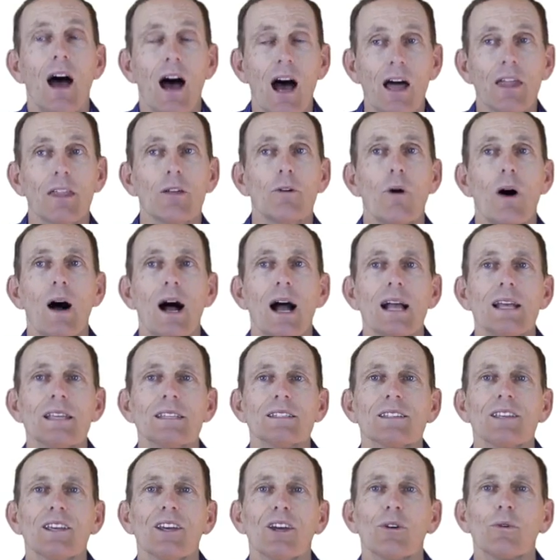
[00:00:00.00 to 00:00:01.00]

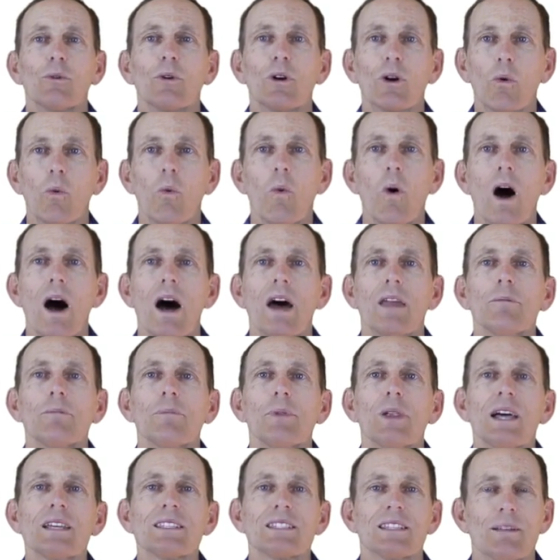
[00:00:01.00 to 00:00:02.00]
Otherwise, we're 1
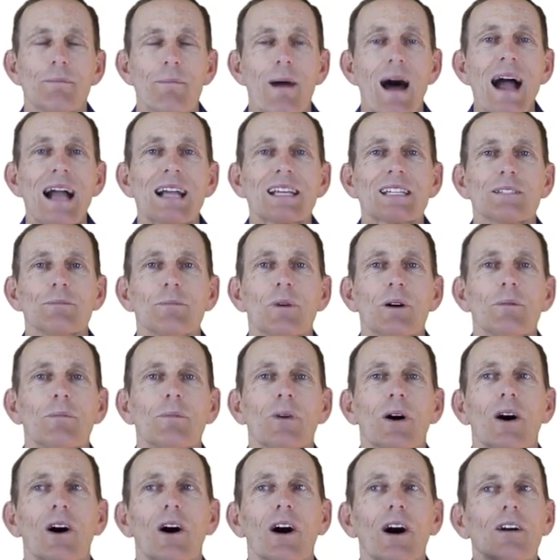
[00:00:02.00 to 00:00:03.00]
plus the
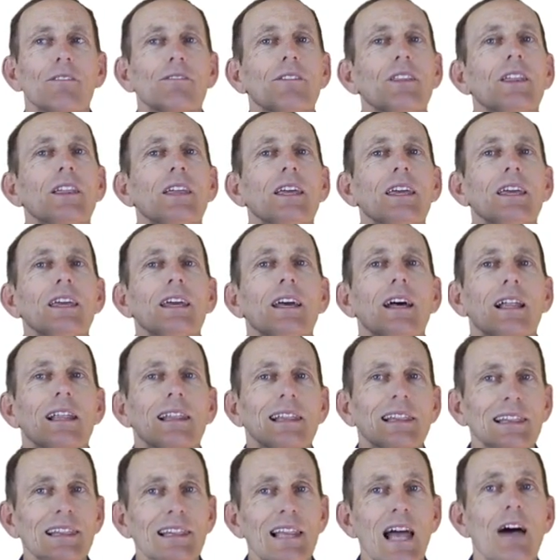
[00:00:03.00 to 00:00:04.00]
maximum of the
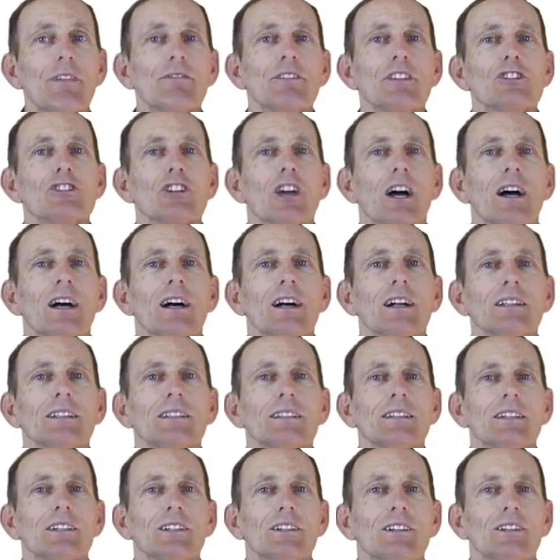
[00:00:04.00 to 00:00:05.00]
left child
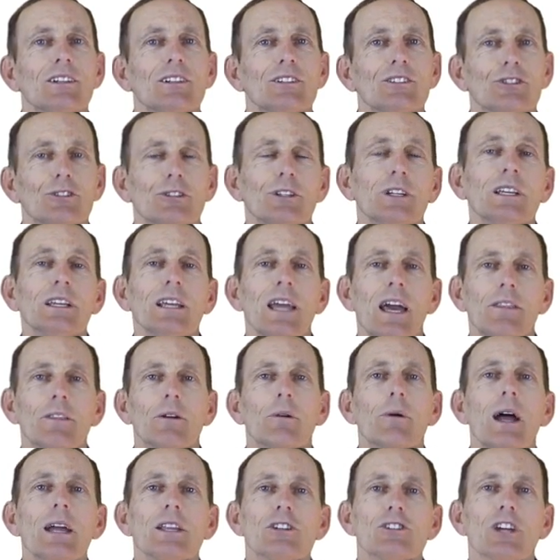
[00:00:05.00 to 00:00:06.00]
tree and the
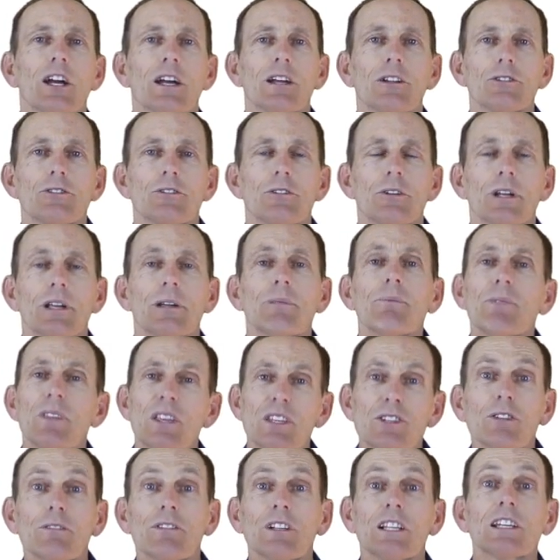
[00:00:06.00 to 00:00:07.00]
right child tree.
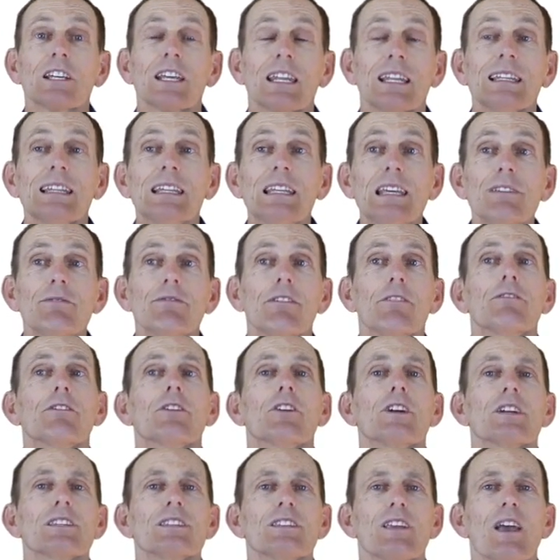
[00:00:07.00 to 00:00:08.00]
So if we look at a leaf,
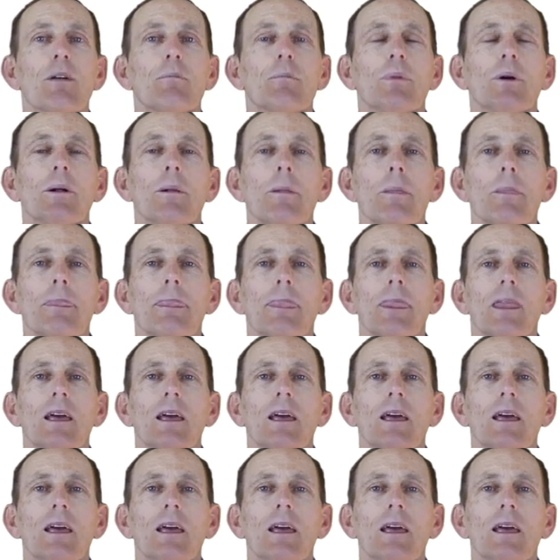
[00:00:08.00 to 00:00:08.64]
for example,